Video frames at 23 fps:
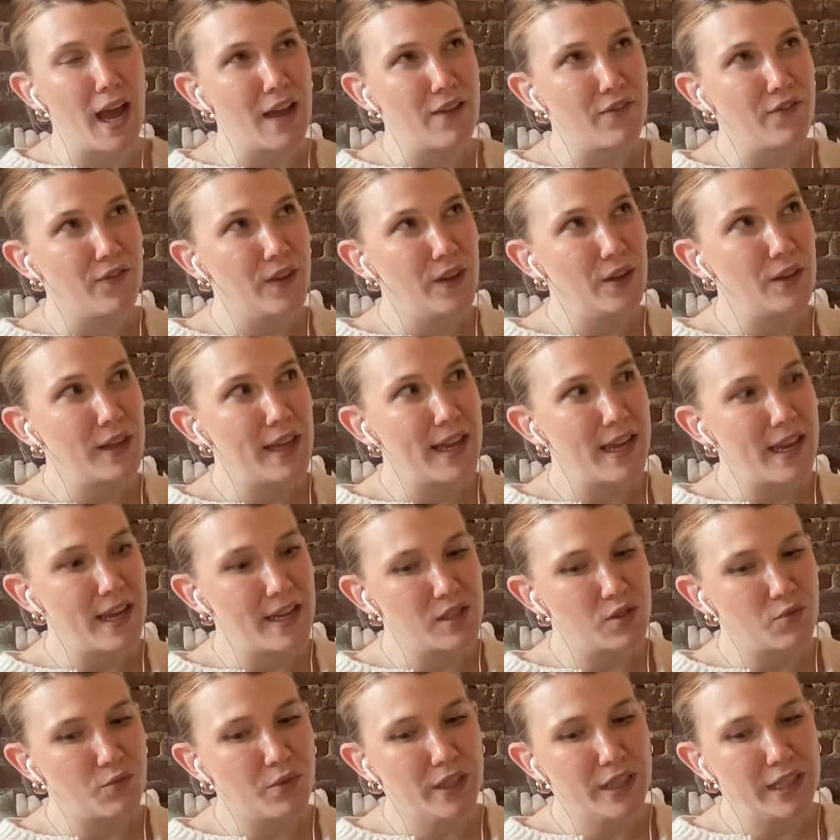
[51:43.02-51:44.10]
I feel like
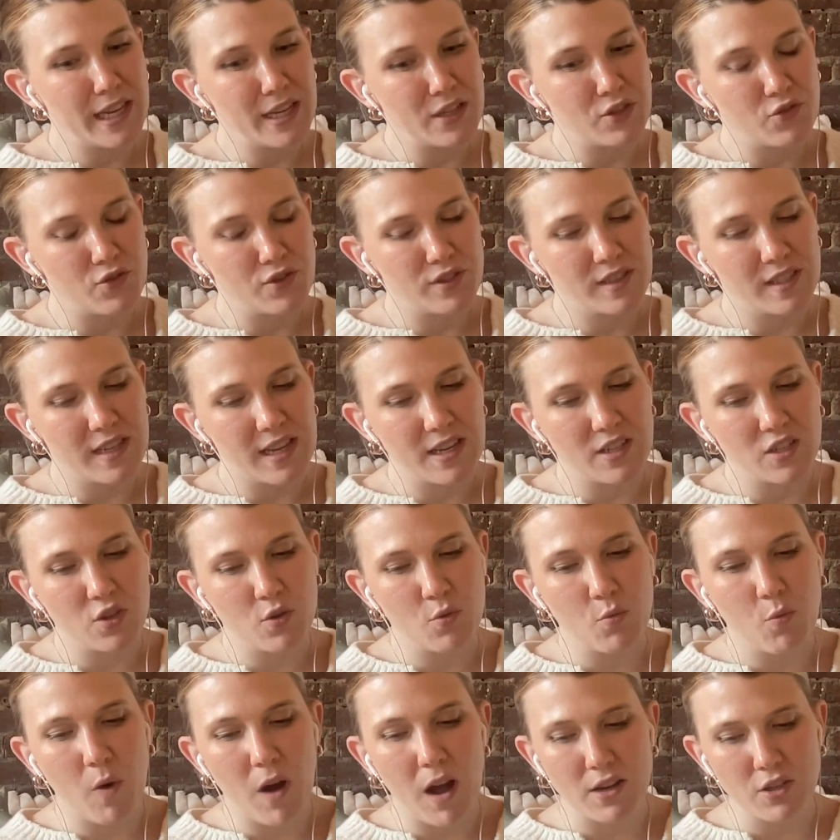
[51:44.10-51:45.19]
it's really interesting to
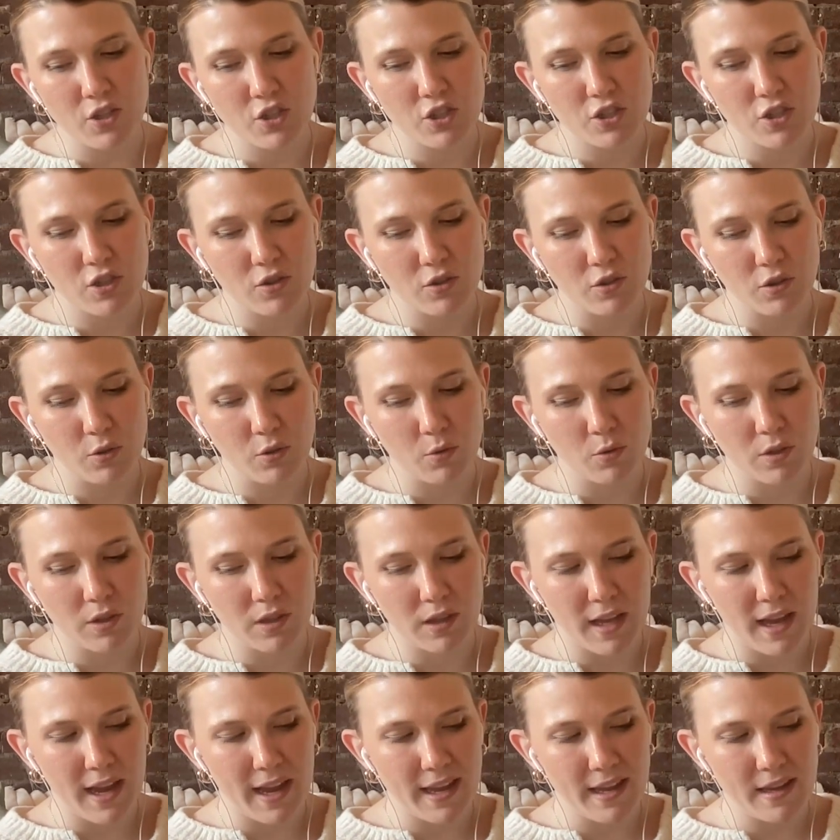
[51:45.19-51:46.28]
watch
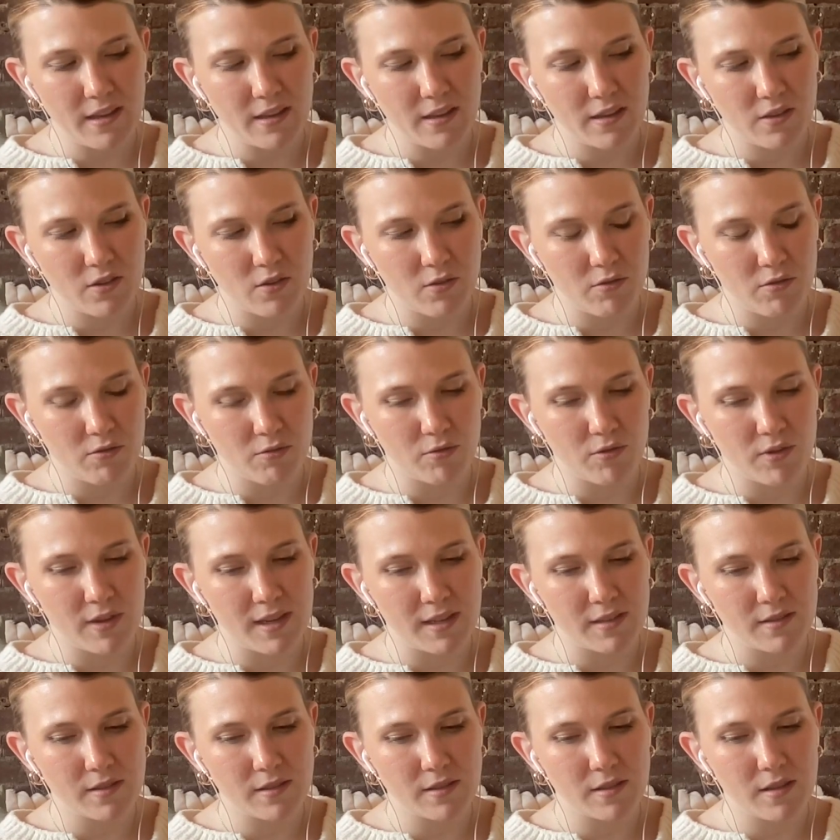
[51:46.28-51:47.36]
Lorelai go through
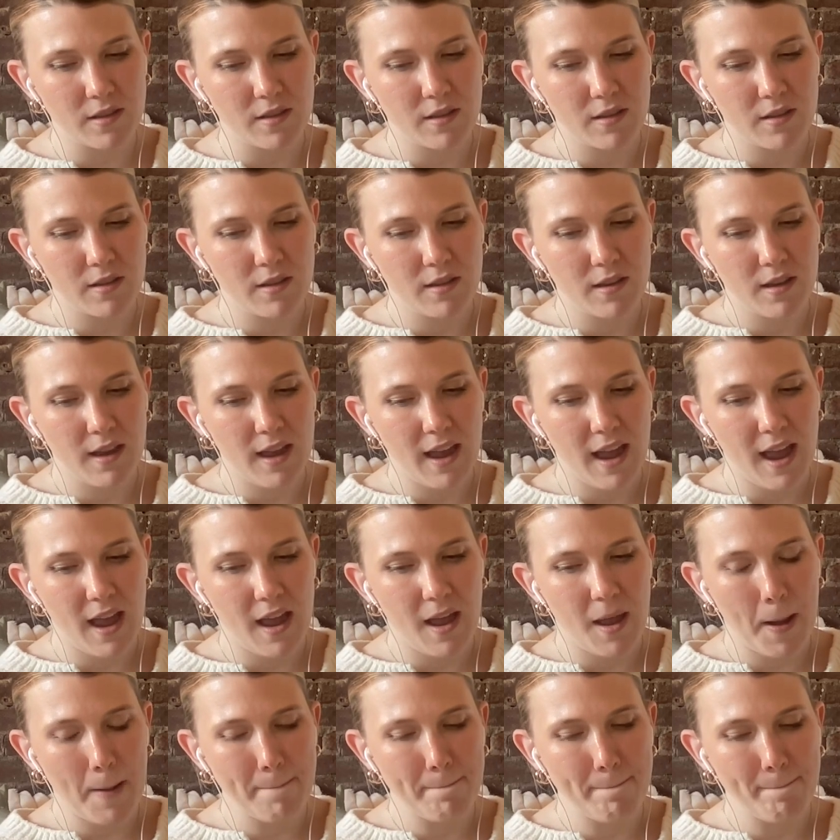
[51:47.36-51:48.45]
this.
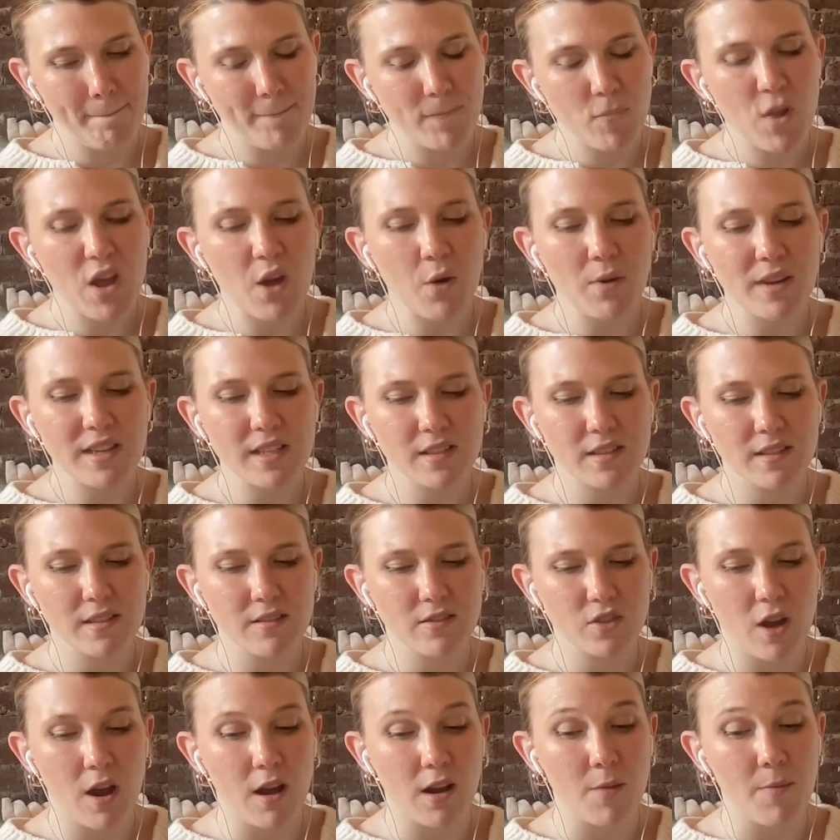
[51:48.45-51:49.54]
We always
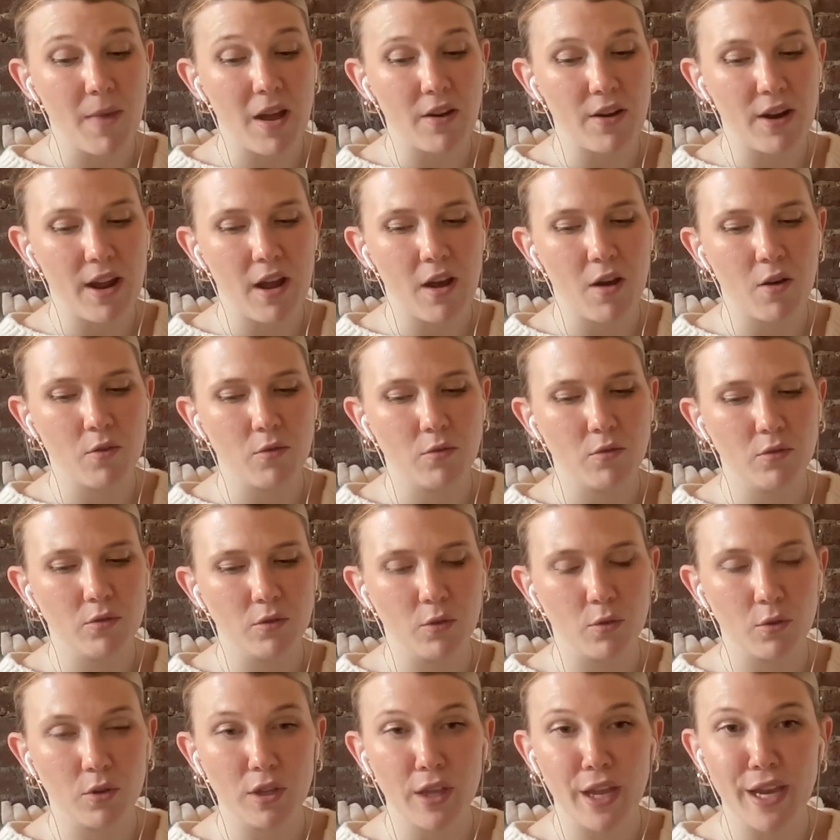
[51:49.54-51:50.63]
talk about how
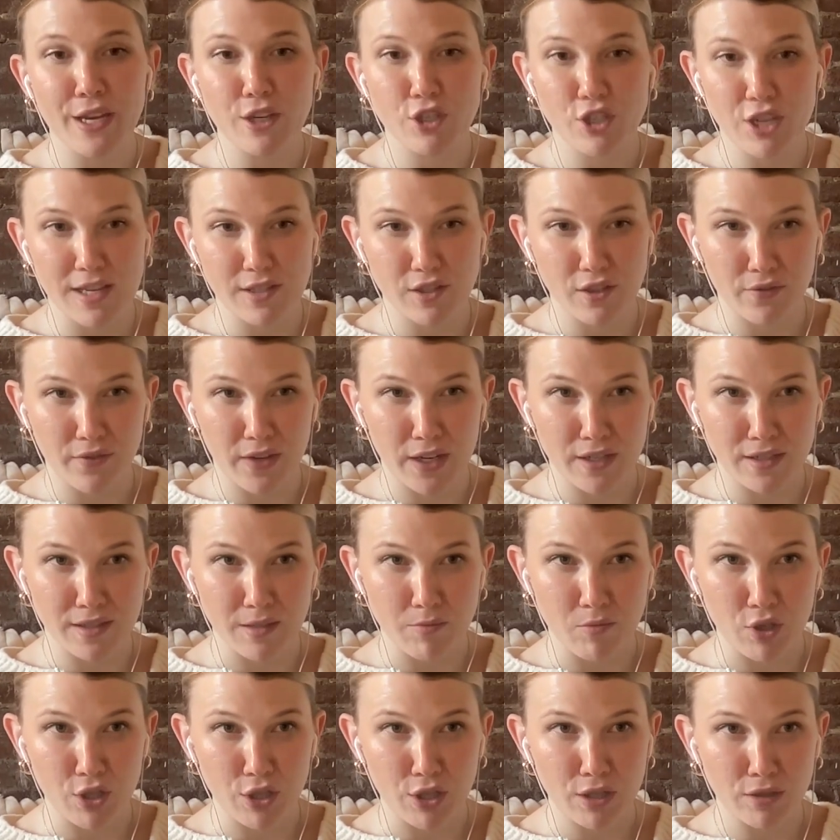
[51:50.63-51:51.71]
Lorelai and Jess are very
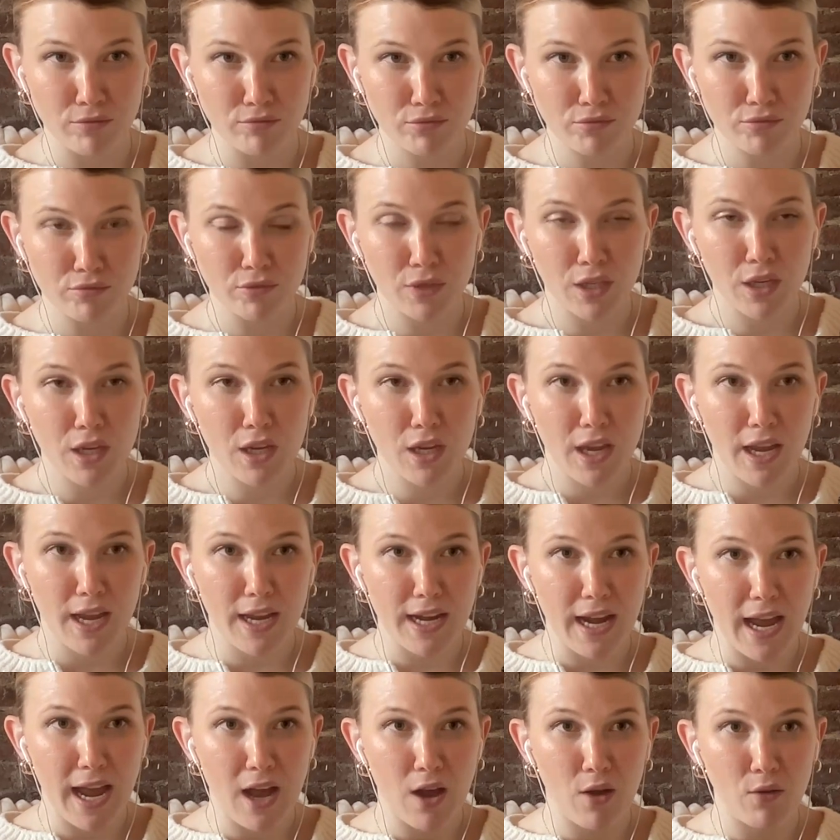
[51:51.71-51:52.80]
similar,
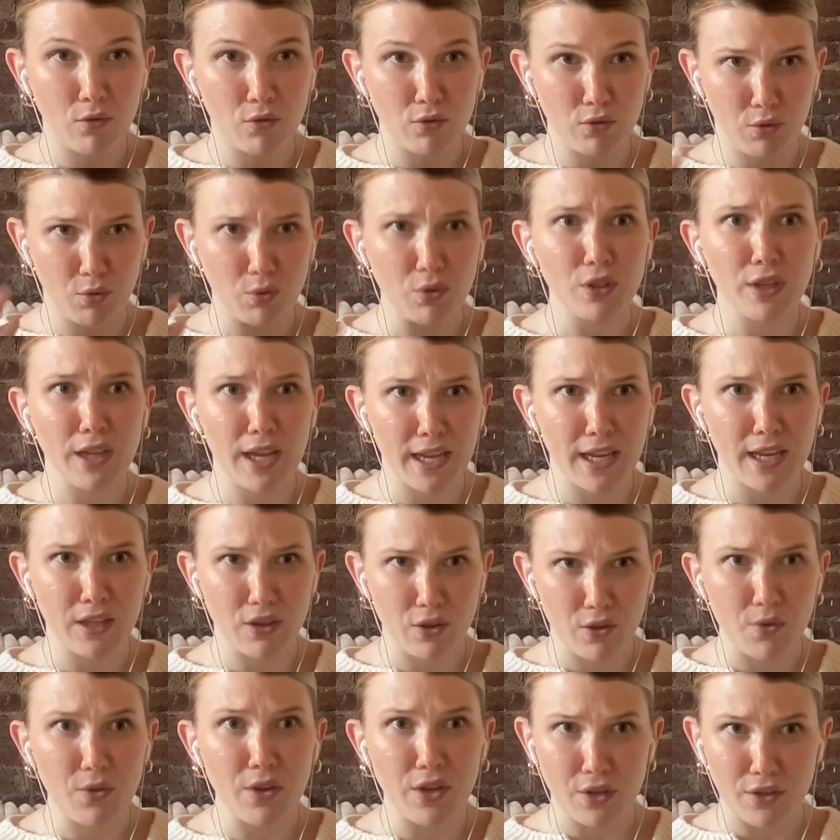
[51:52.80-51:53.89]
and how Lorelai and
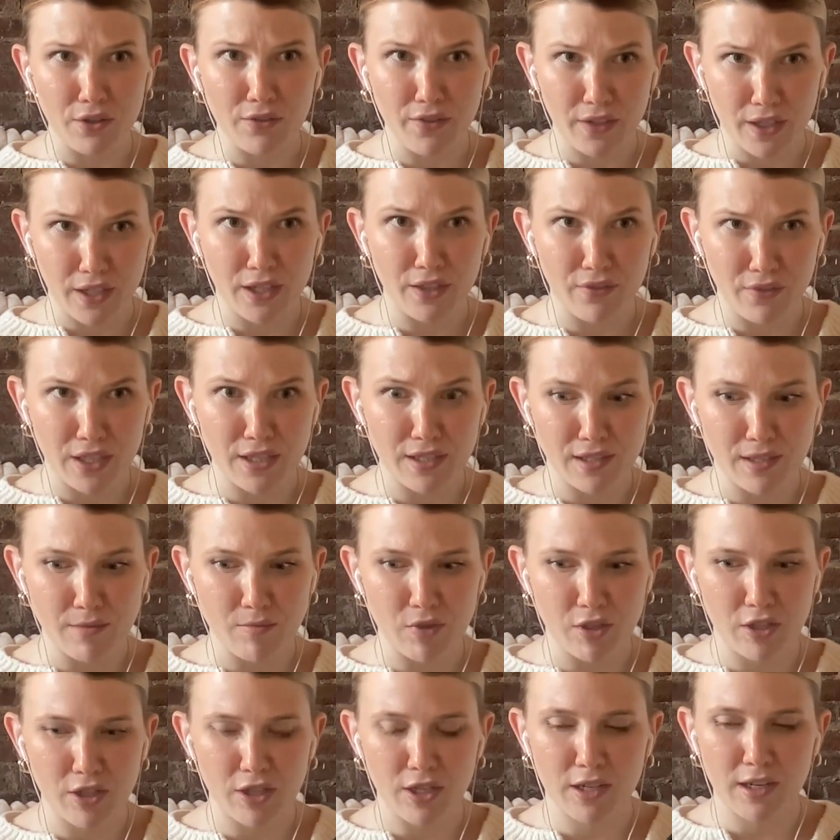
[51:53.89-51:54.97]
Logan are very, very
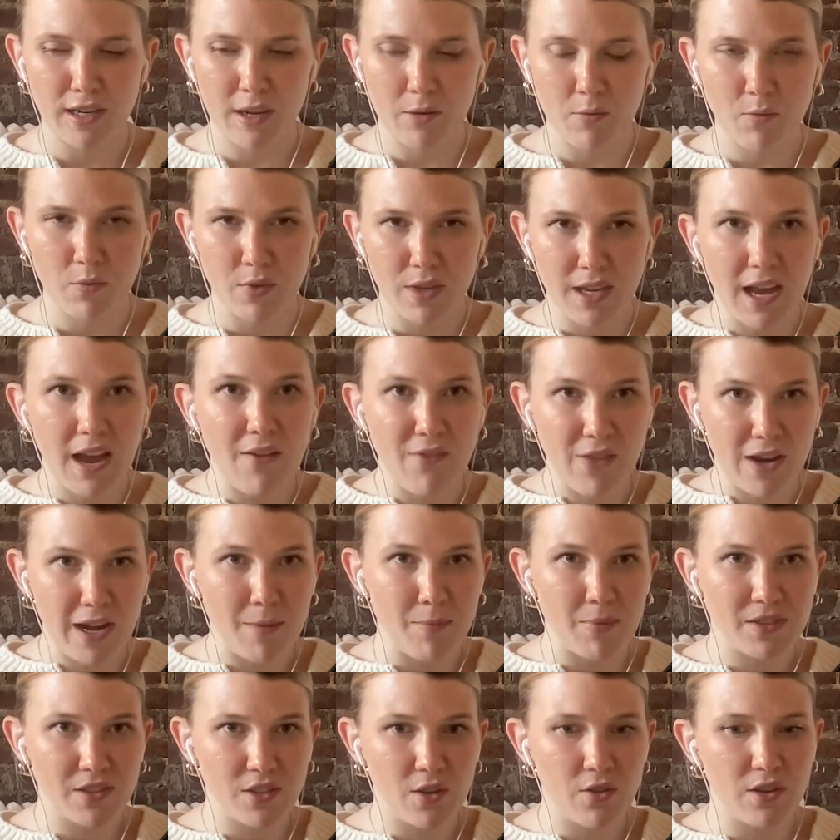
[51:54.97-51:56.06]
similar. And we have an
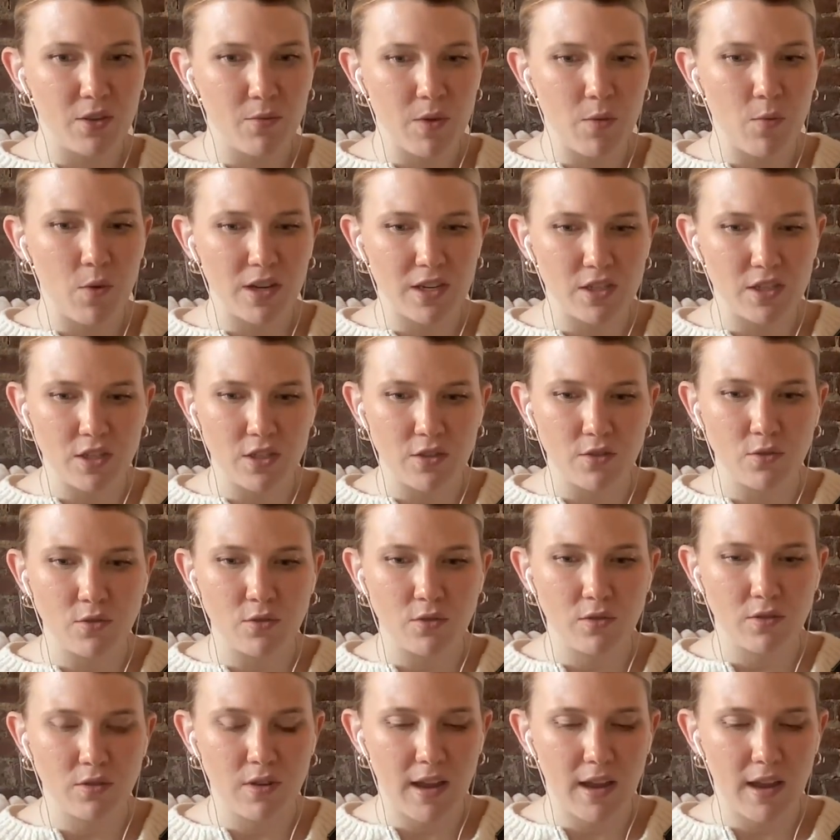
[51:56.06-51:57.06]
episode that we want to do